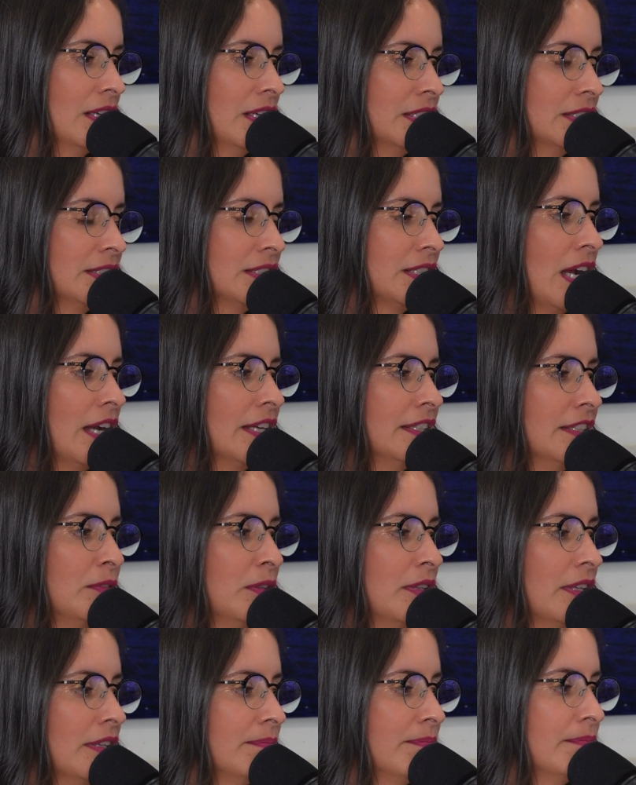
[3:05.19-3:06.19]
It's kind
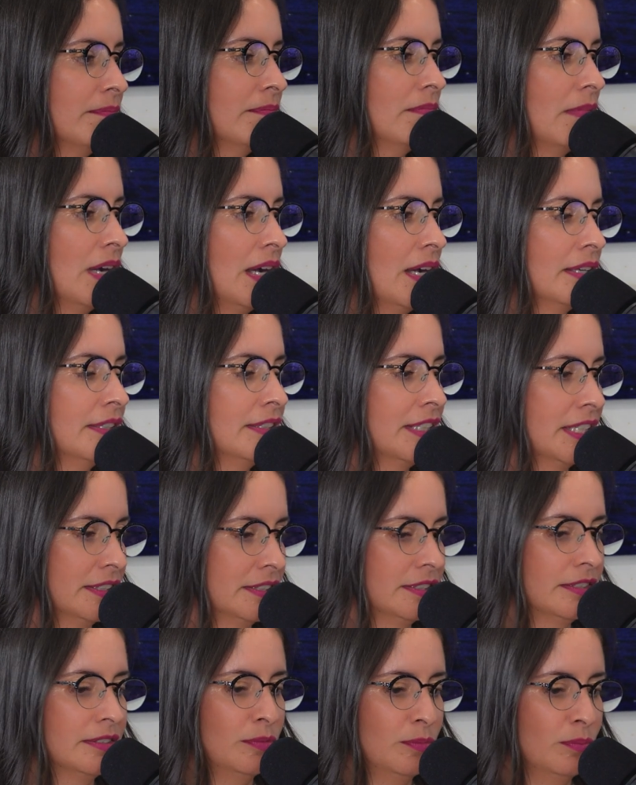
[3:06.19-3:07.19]
of, I
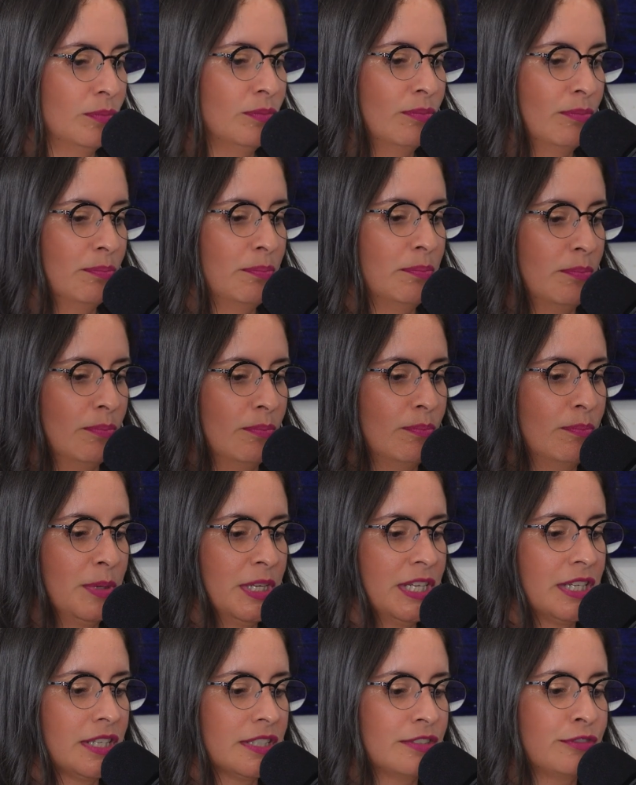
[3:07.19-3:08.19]
guess,
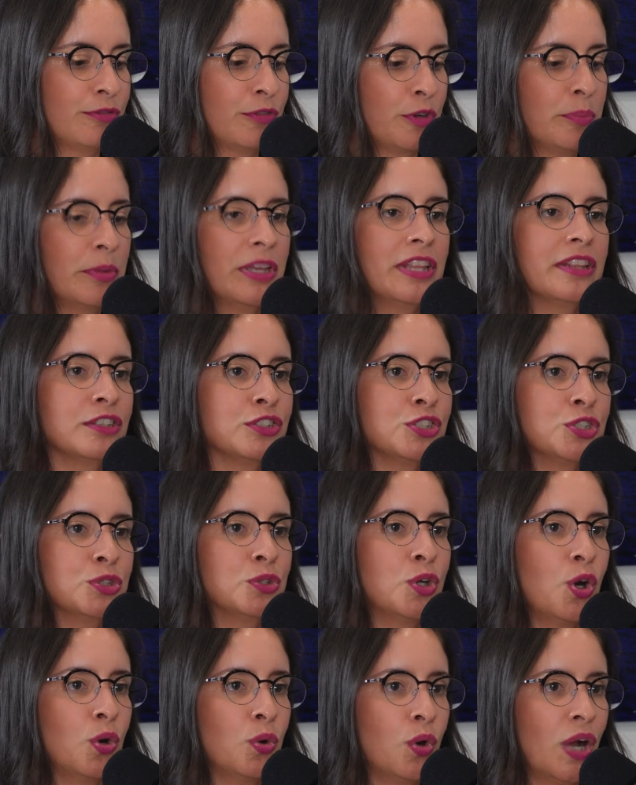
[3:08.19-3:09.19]
because for me, the two
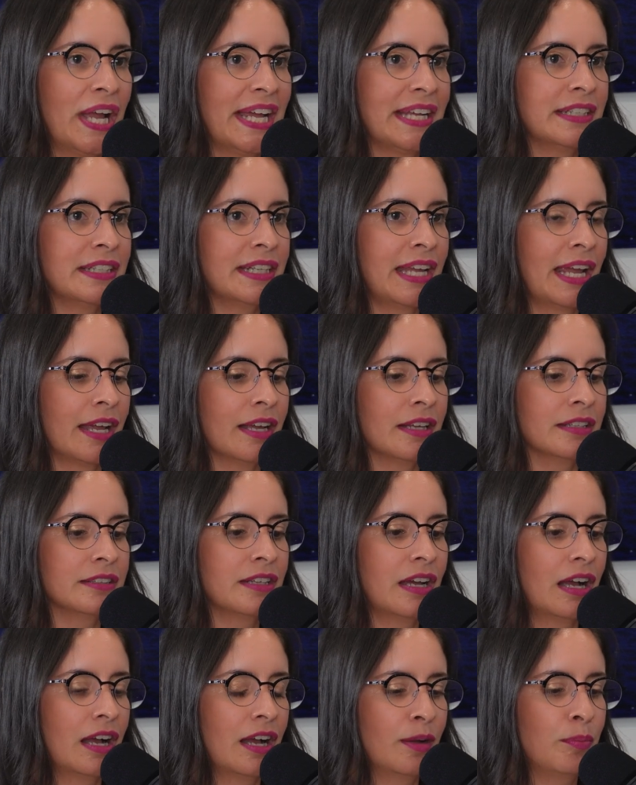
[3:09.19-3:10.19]
go hand in
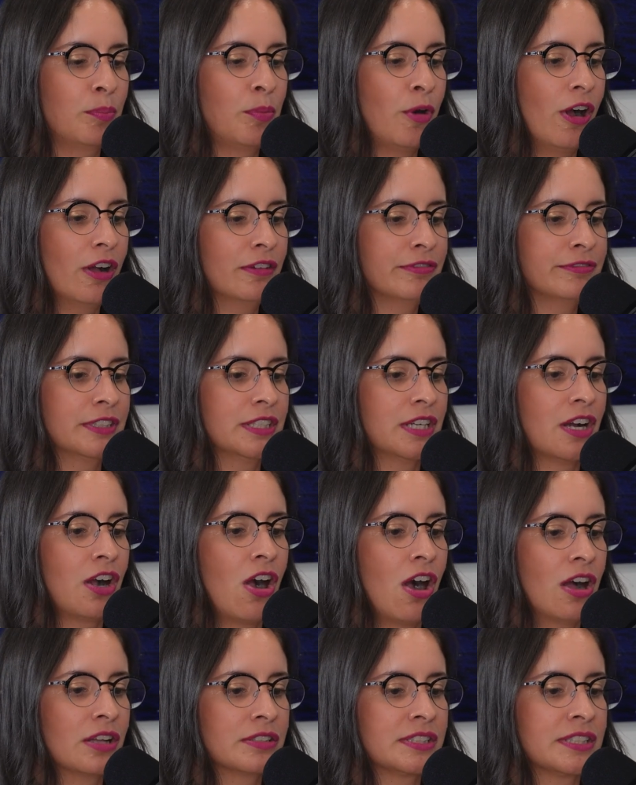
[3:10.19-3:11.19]
hand. I profit
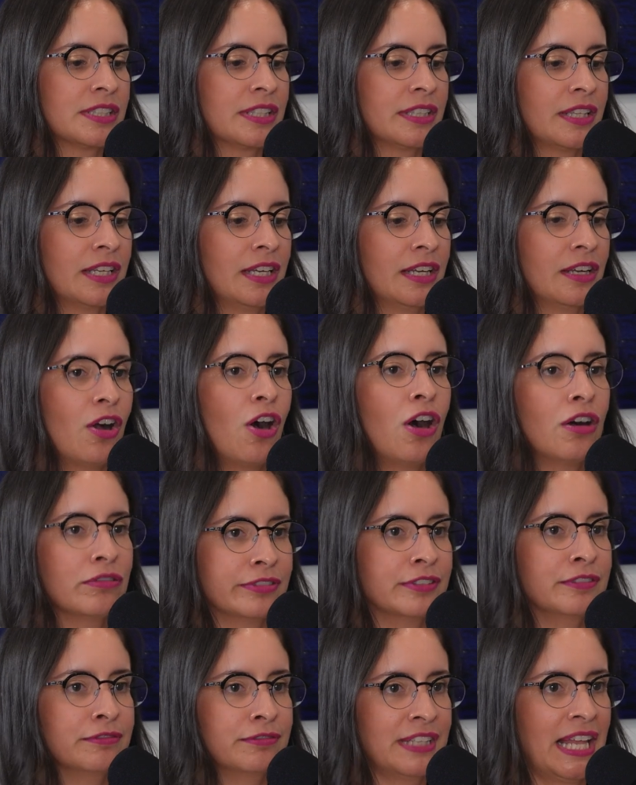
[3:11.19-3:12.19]
constantly
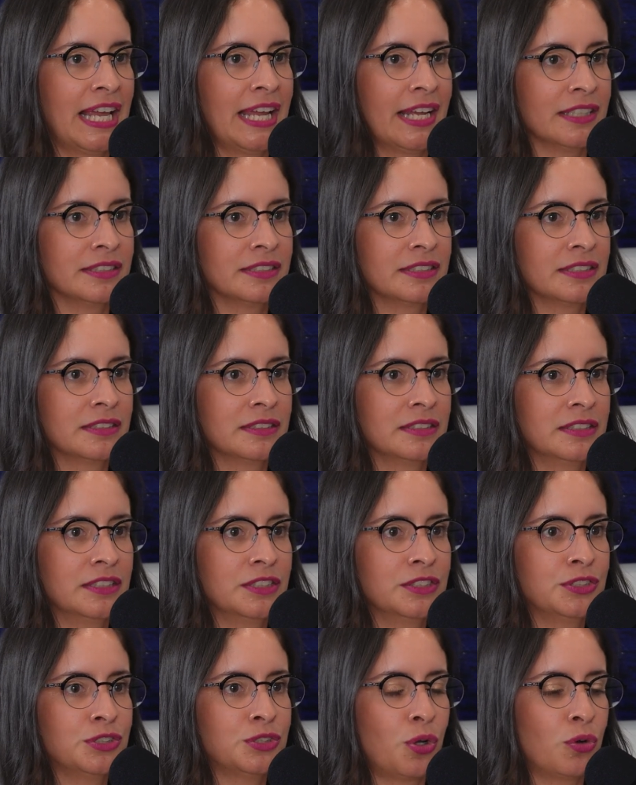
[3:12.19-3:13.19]
off of land.
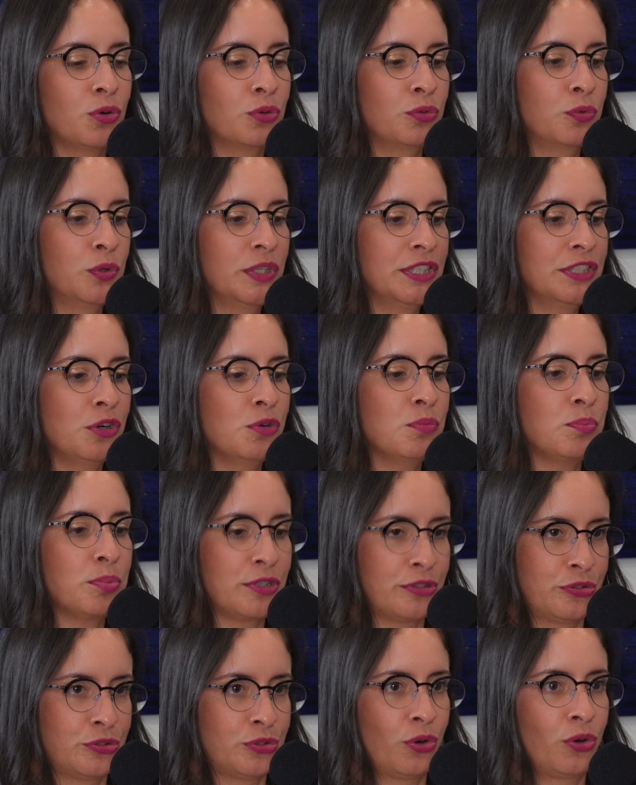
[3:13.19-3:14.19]
So if we don't
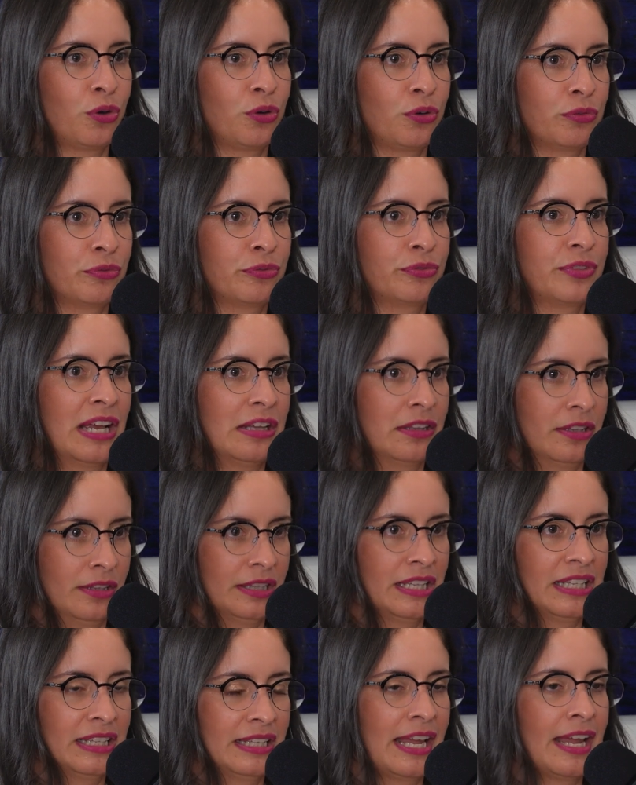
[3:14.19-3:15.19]
preserve
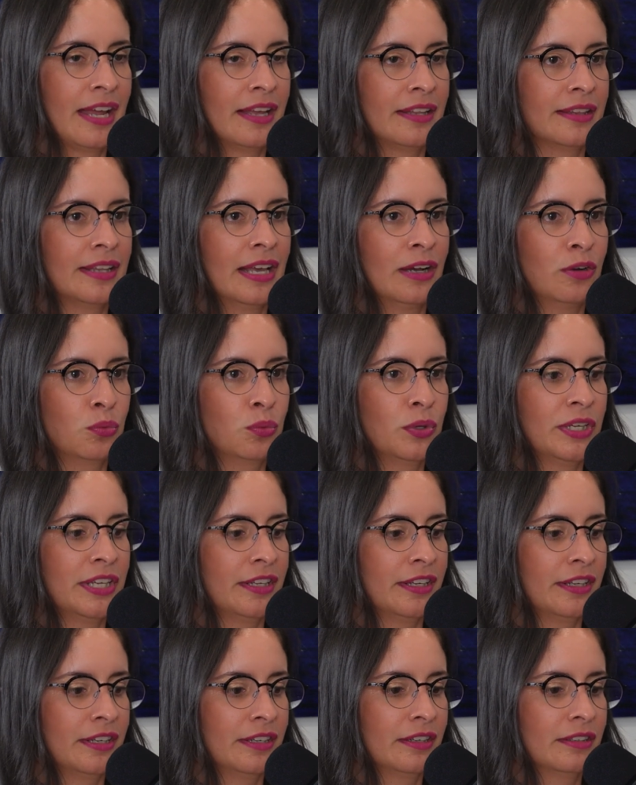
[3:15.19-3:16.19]
the land that
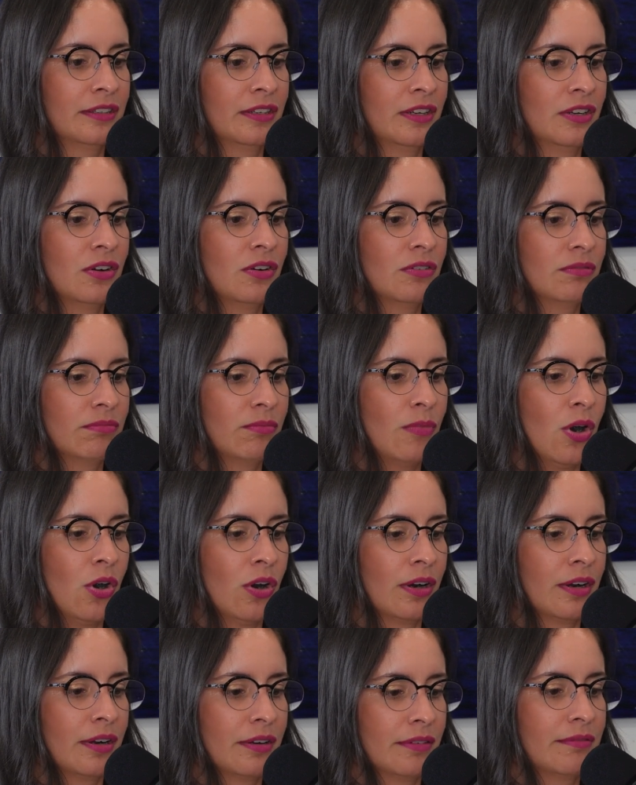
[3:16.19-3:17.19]
we
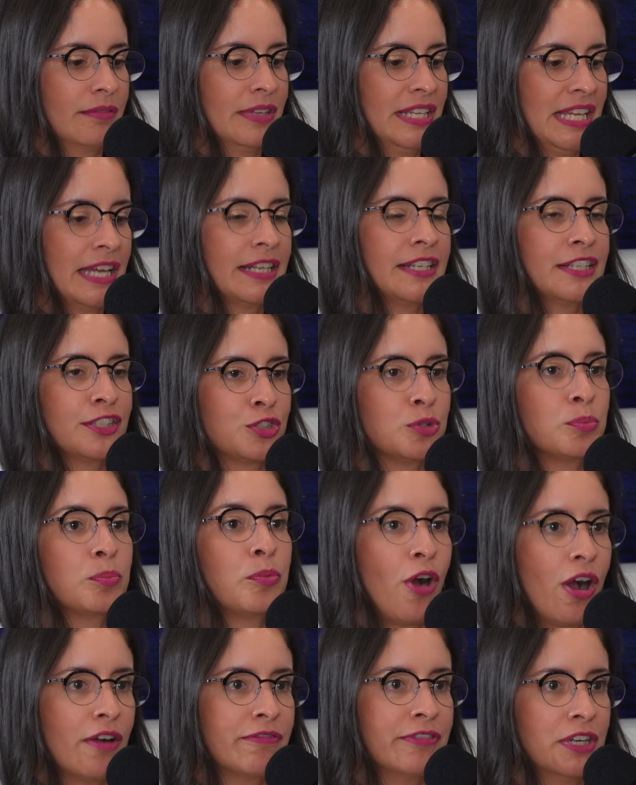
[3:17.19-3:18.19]
are getting to
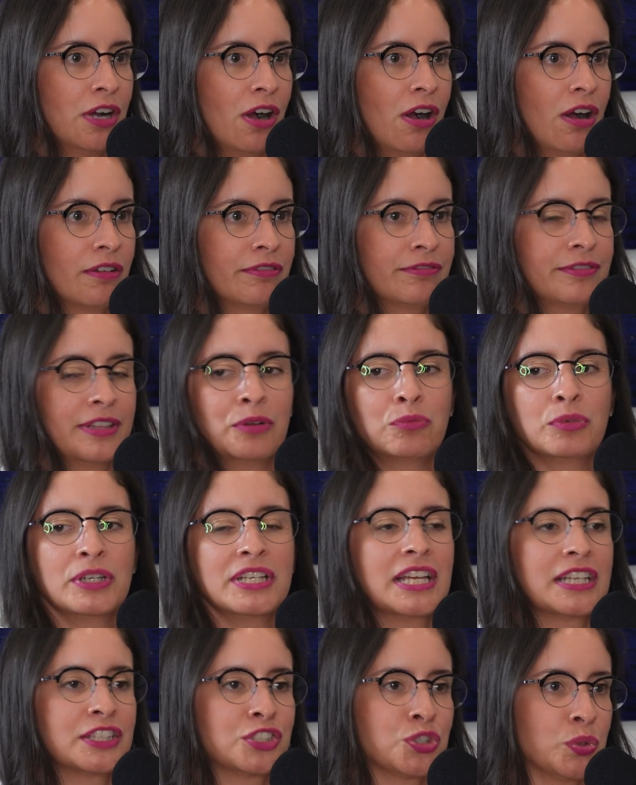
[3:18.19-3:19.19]
profit off, that we
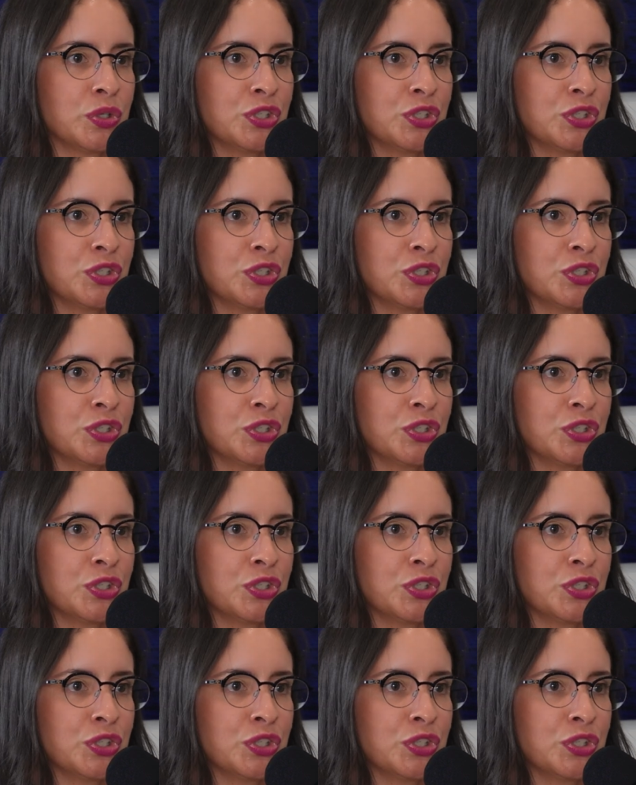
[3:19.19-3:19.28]
get to